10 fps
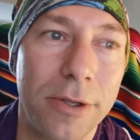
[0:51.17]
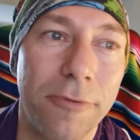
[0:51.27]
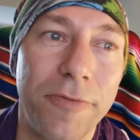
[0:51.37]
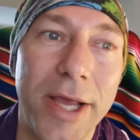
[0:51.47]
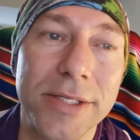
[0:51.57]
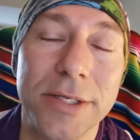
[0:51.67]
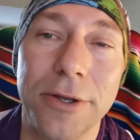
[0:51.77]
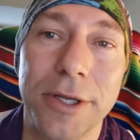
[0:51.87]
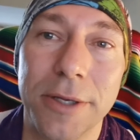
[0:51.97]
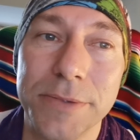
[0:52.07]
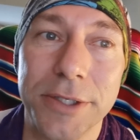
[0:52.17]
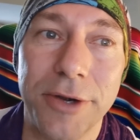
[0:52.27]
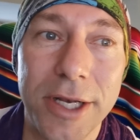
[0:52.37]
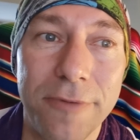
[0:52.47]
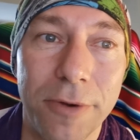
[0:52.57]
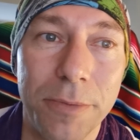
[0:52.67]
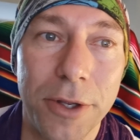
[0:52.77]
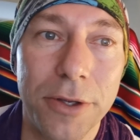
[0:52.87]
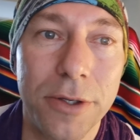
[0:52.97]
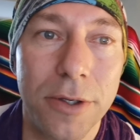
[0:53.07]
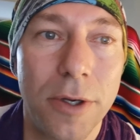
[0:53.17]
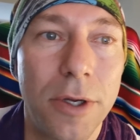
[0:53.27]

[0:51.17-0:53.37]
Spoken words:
Your fans know it comes directly from you.